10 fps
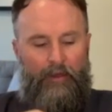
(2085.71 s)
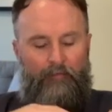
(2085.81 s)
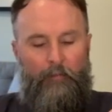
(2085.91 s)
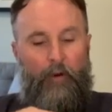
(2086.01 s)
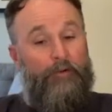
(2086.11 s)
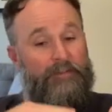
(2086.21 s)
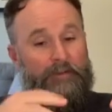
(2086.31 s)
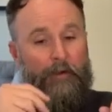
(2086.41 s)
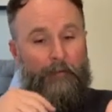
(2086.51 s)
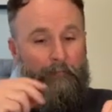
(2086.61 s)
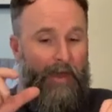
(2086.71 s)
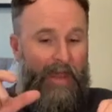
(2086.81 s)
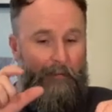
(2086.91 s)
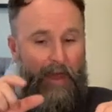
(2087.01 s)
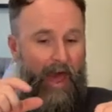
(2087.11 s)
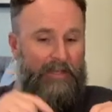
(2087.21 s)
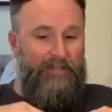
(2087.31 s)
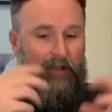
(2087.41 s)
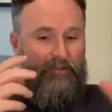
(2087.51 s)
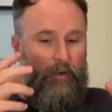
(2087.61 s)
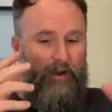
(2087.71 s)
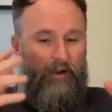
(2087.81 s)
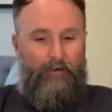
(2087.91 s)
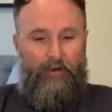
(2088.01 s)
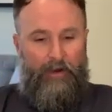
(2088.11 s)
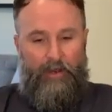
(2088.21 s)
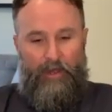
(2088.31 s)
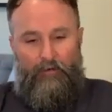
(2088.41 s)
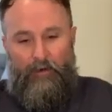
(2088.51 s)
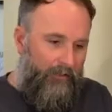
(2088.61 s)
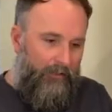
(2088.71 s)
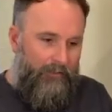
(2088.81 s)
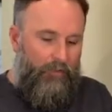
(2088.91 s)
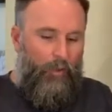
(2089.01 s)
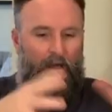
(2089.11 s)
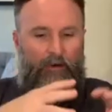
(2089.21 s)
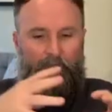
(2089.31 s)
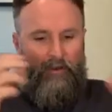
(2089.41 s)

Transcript: post MetaMask on Twitter, you're going to get like 12,